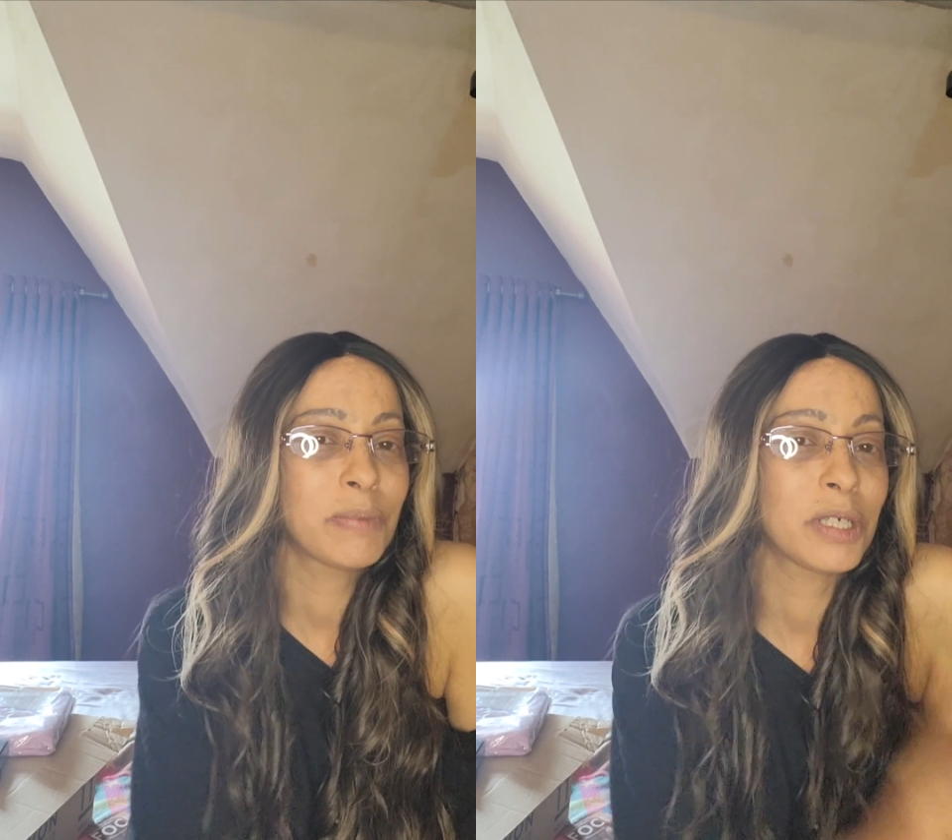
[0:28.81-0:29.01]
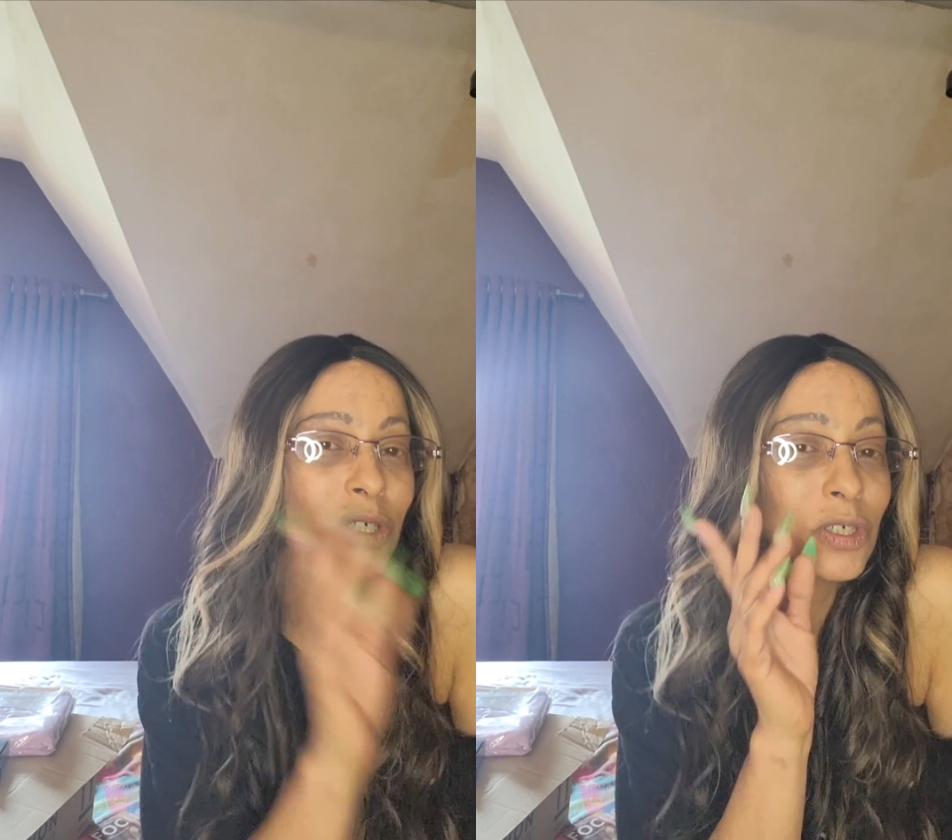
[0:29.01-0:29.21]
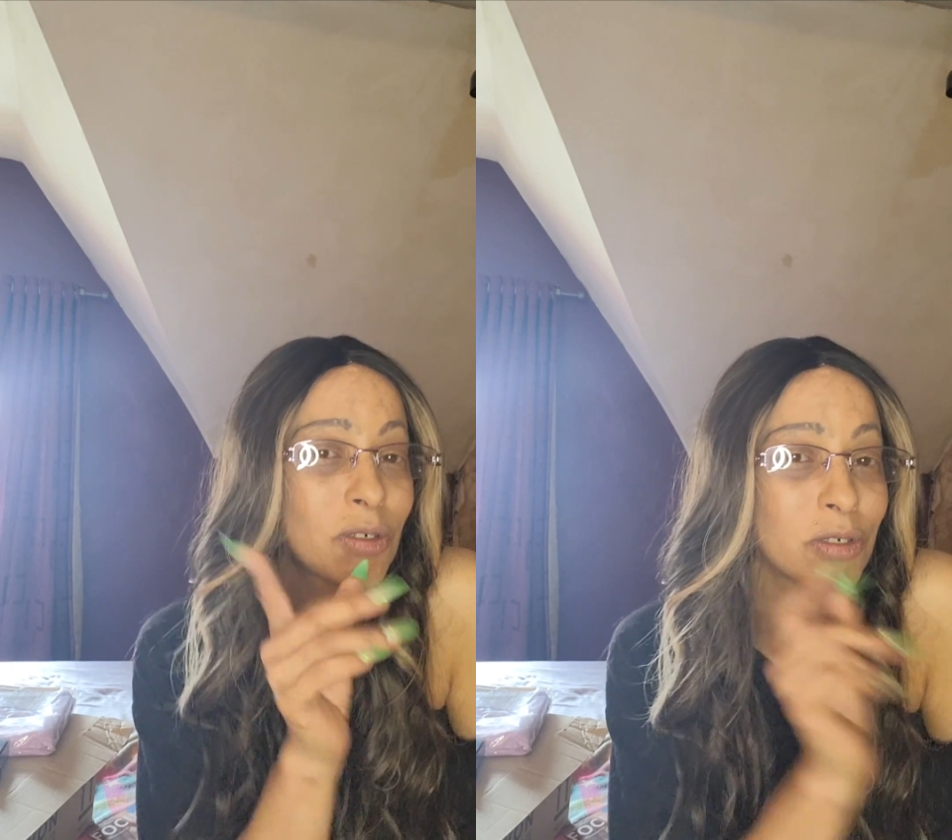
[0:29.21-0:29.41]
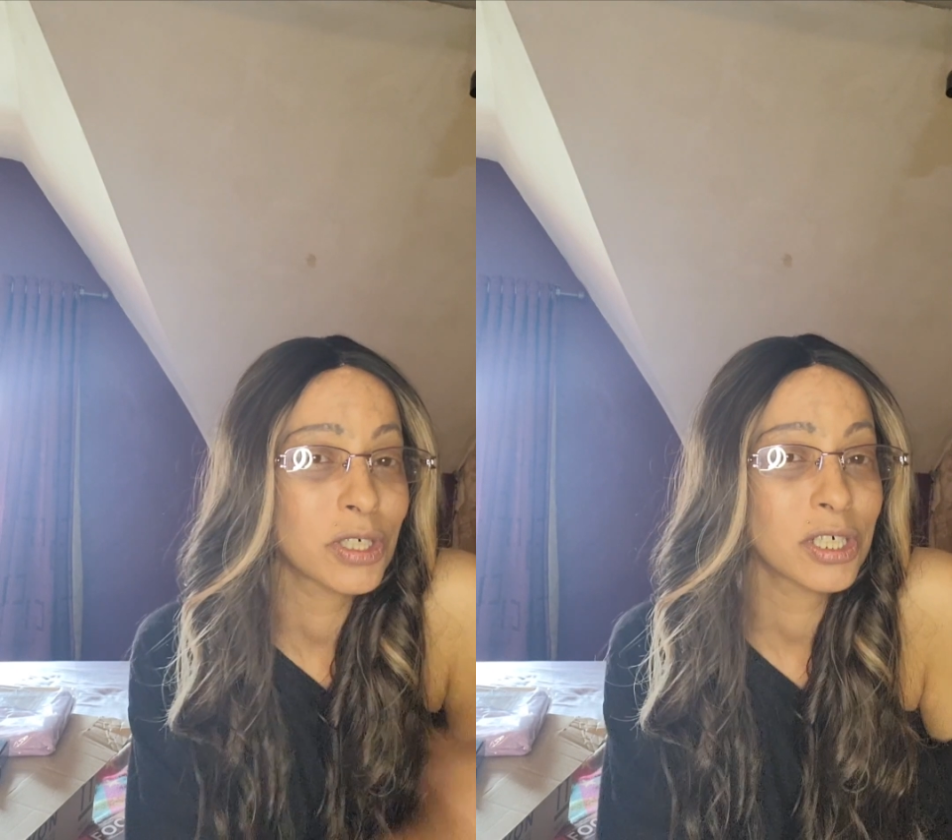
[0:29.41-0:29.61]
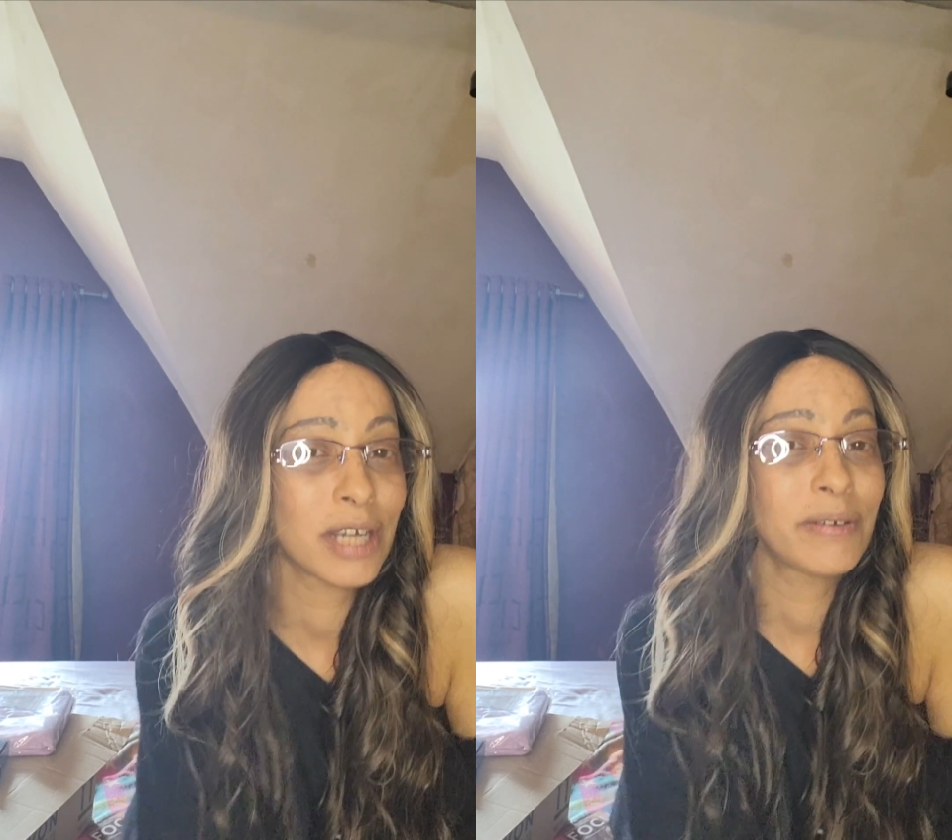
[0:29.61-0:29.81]
but not
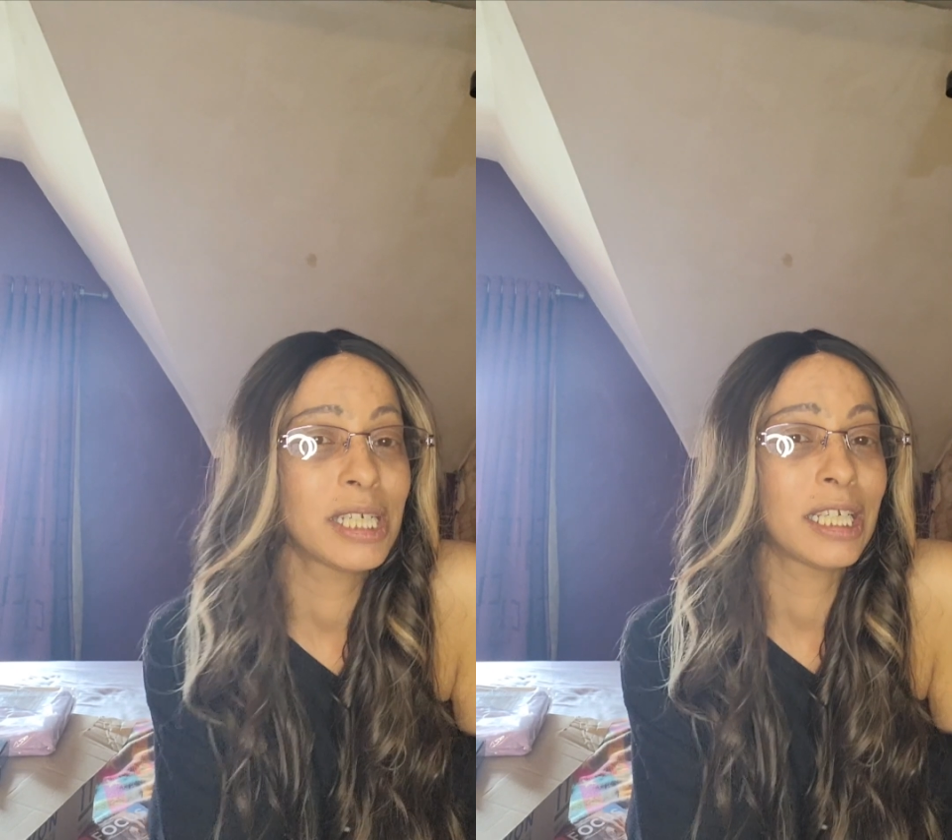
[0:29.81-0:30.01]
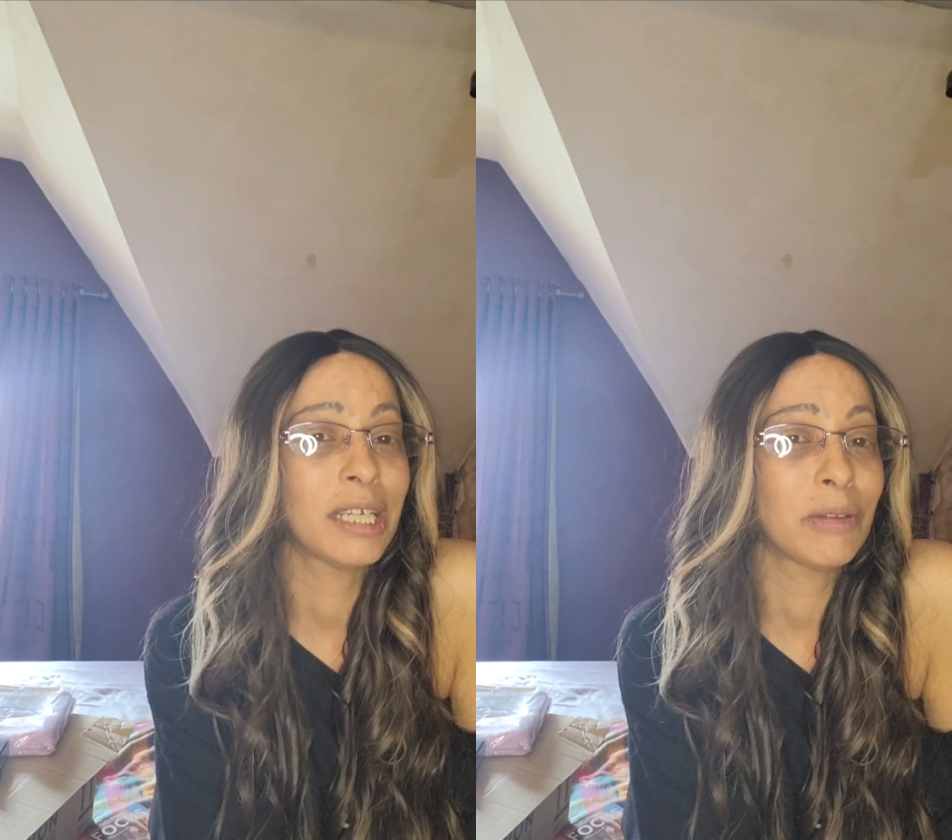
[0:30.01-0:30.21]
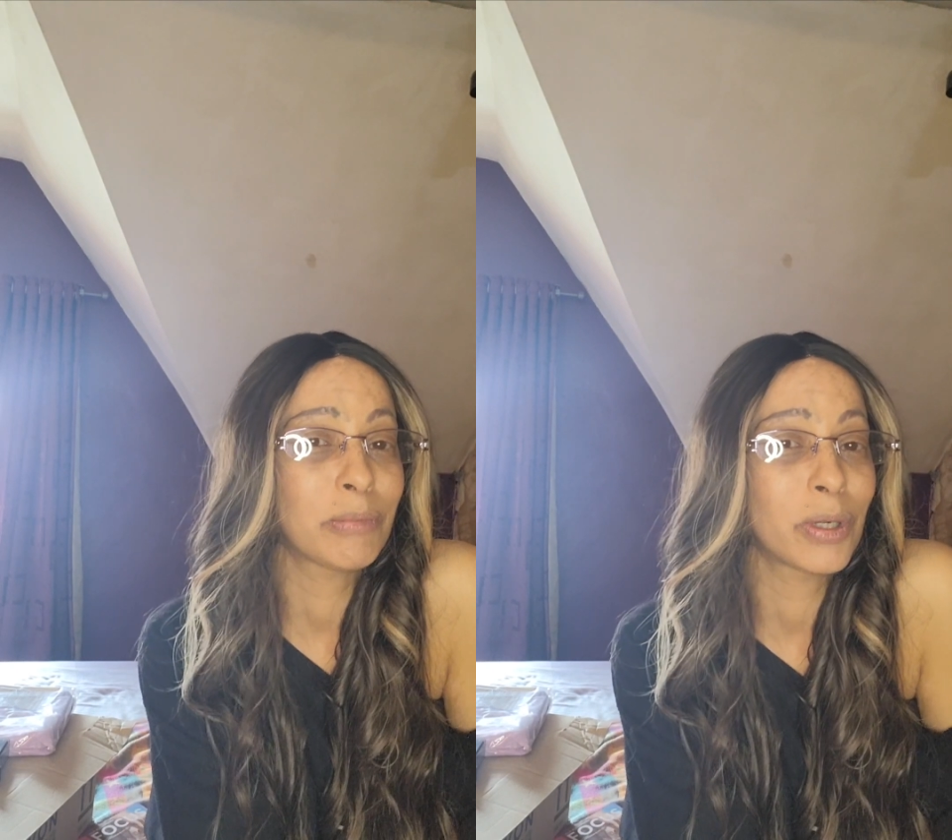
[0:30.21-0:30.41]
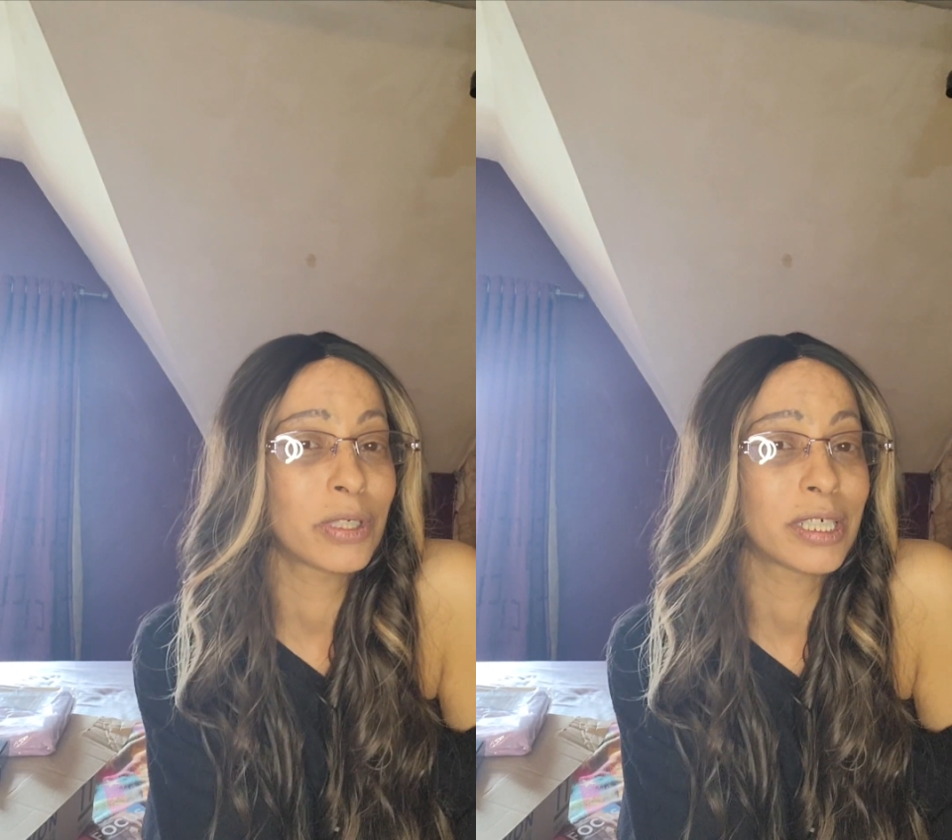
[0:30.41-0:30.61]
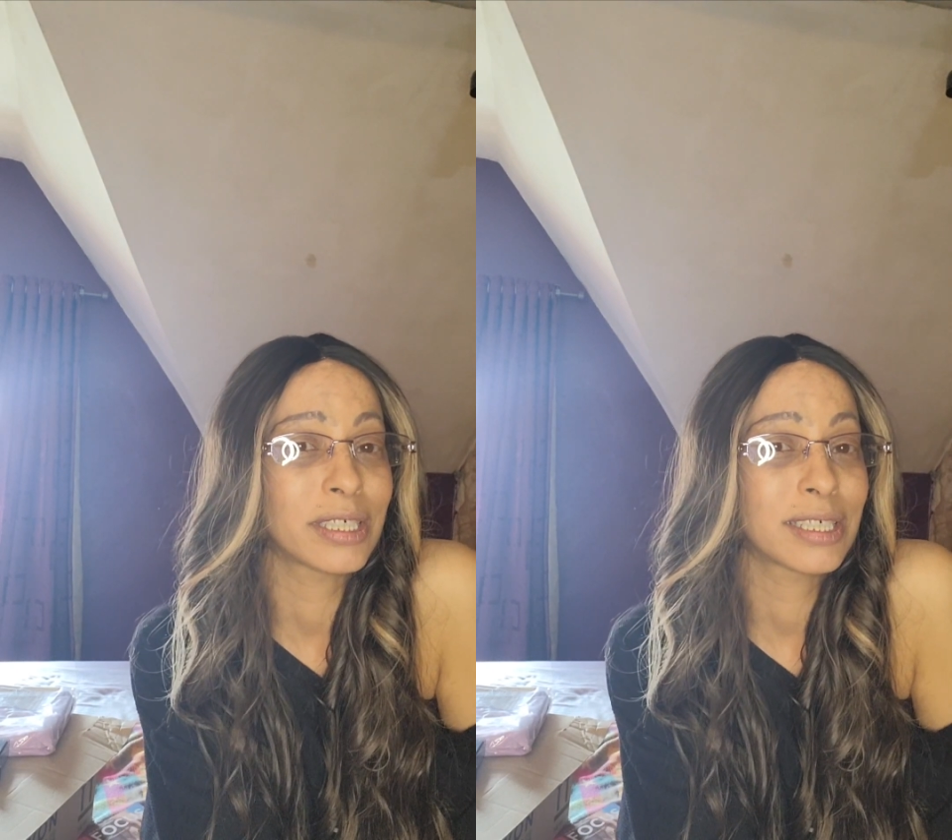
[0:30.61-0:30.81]
showing you the
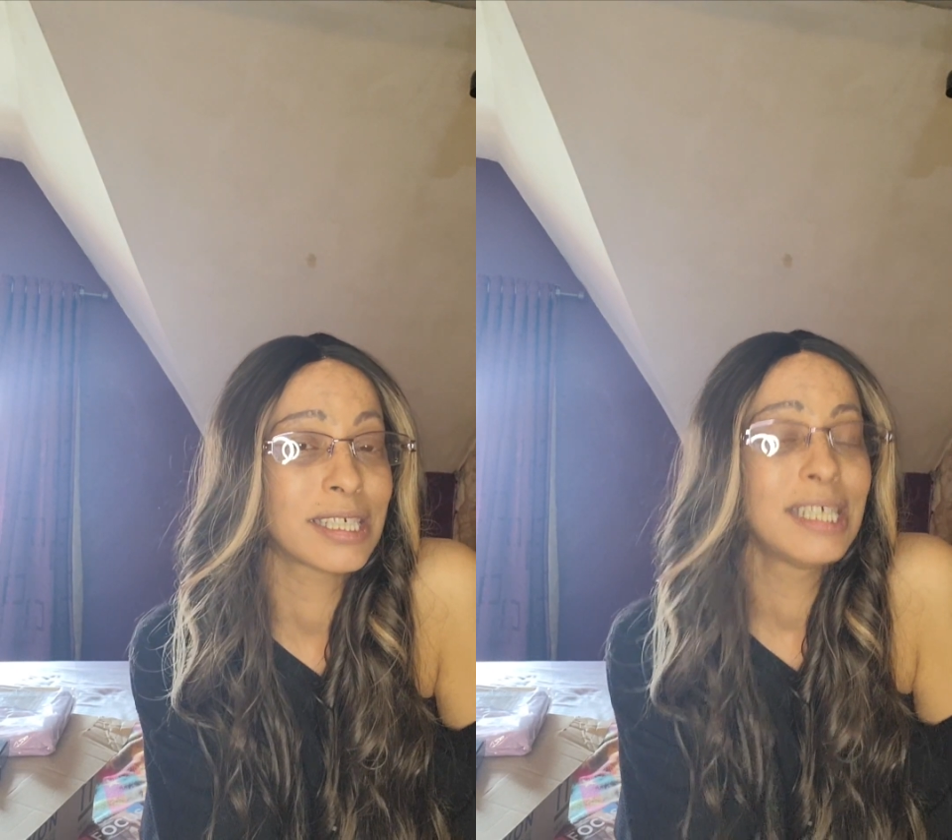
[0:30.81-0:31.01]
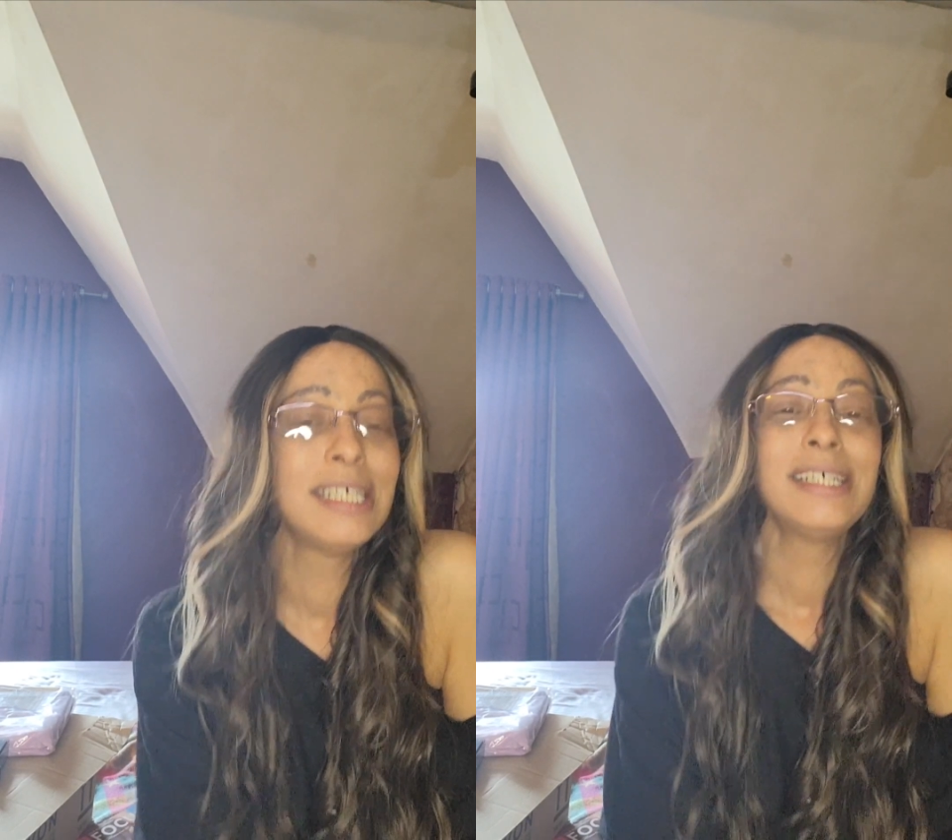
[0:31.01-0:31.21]
product.